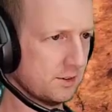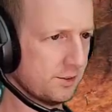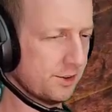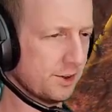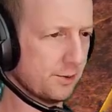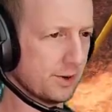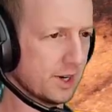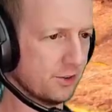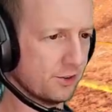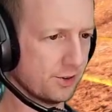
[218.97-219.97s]
What's their
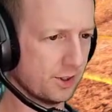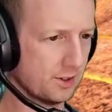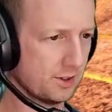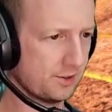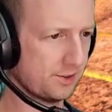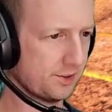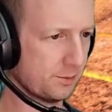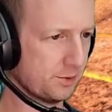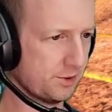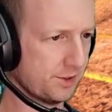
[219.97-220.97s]
range like? Gets us
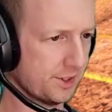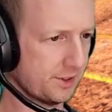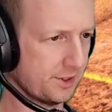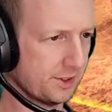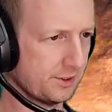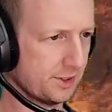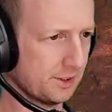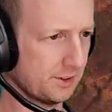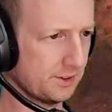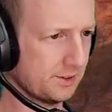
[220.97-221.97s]
up onto that high
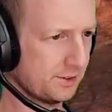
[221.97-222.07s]
ground.